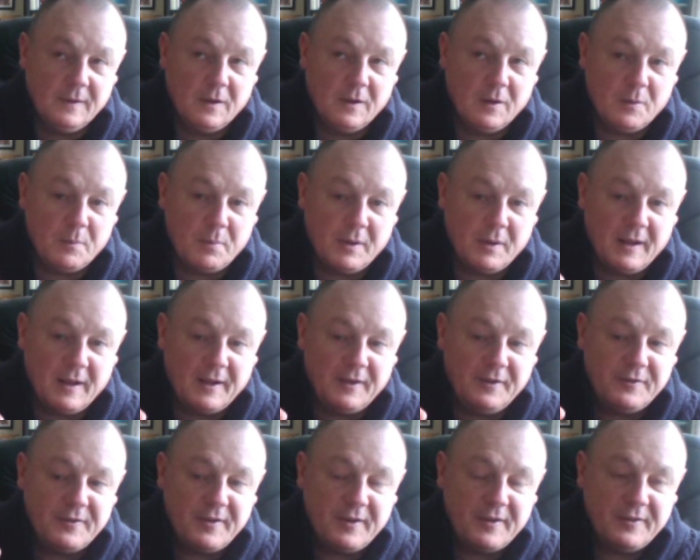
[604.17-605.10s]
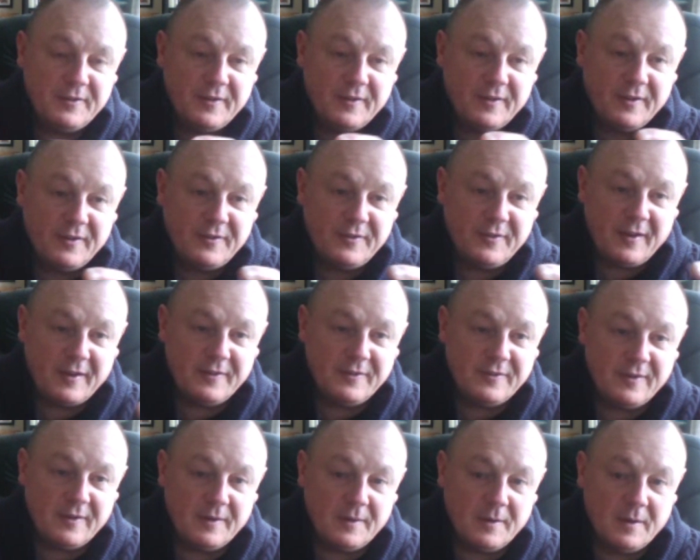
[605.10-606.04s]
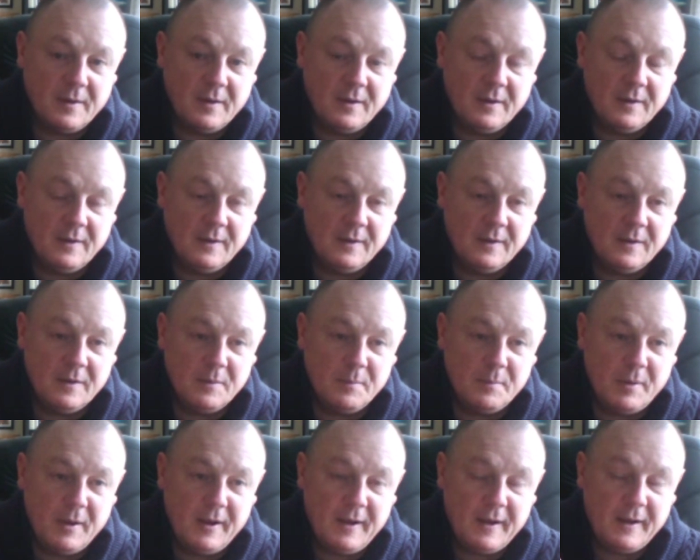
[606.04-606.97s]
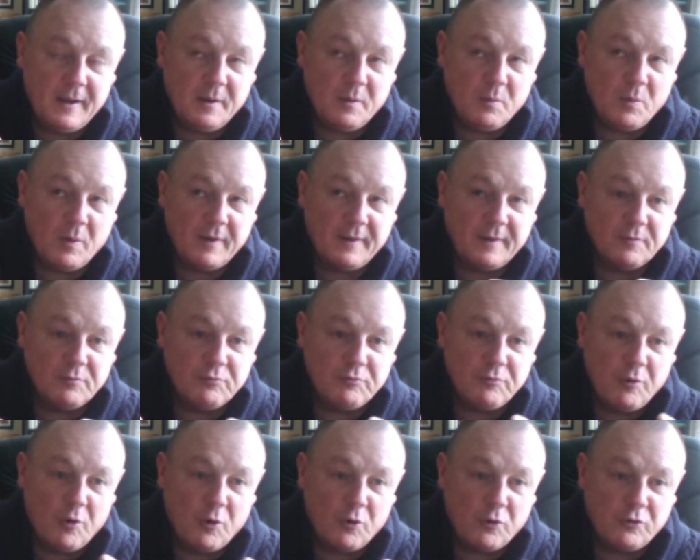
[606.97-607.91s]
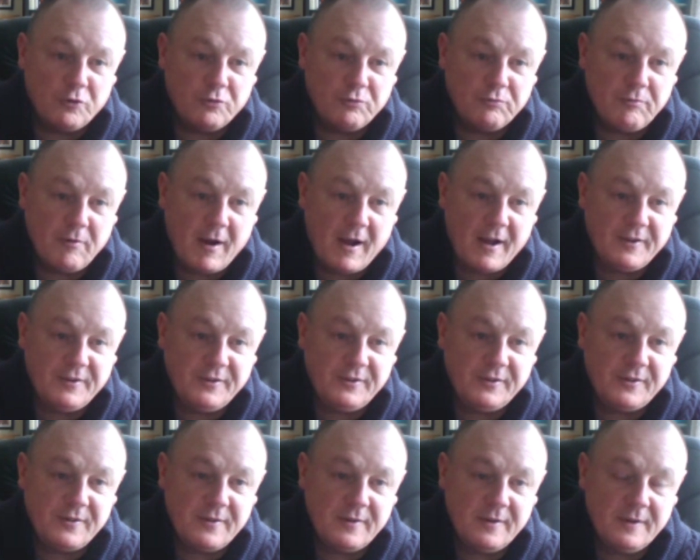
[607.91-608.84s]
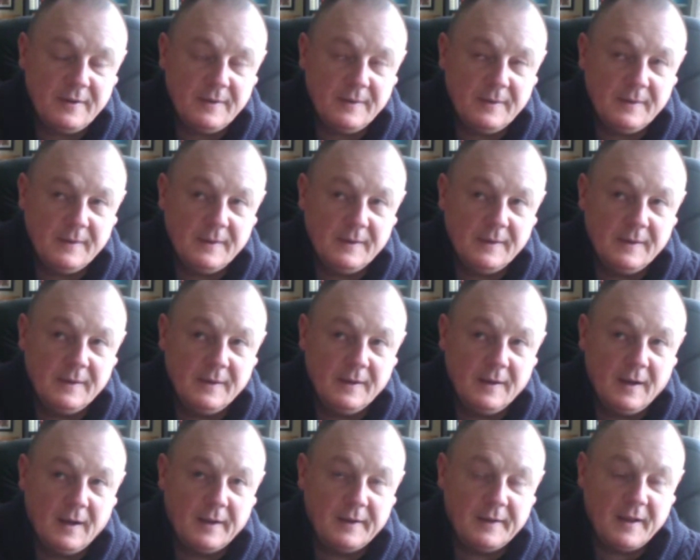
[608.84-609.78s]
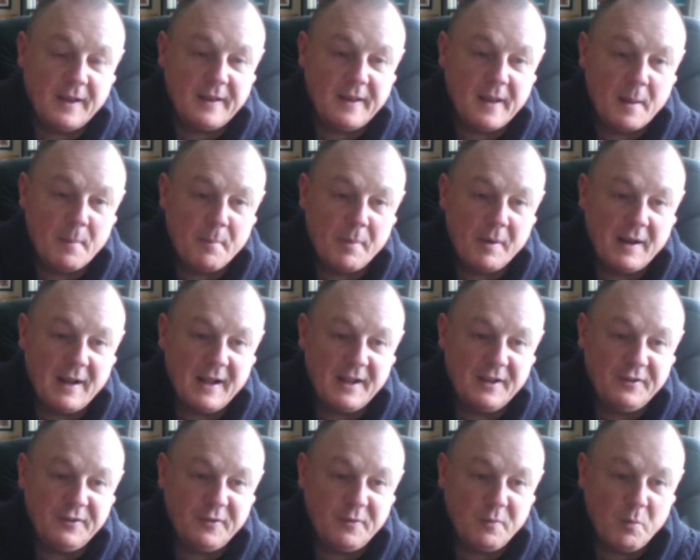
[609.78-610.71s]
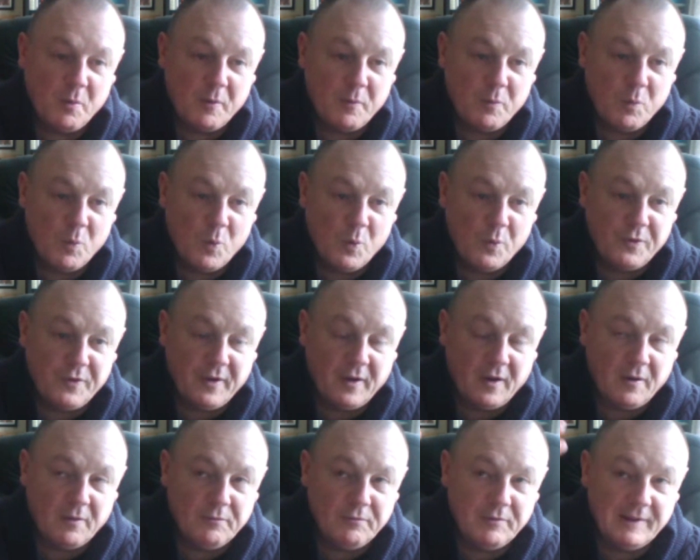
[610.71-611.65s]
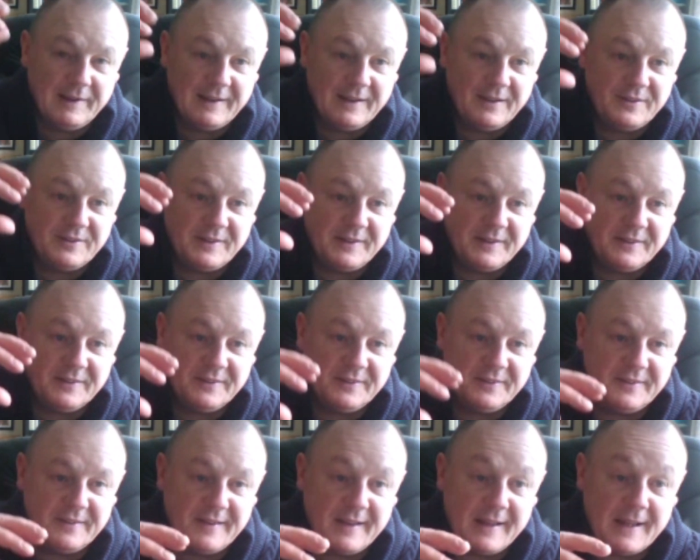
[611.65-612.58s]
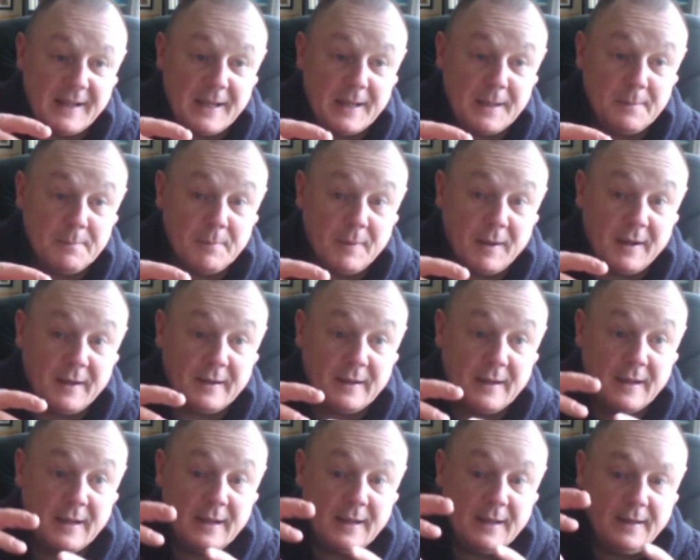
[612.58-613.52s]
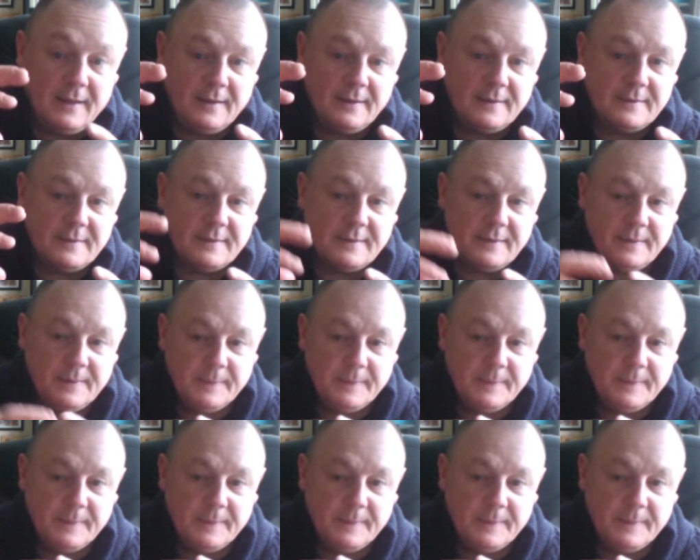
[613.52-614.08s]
and placed into the centre pit where the rocks rest. And then they're blessed with water and releasing steam and heat.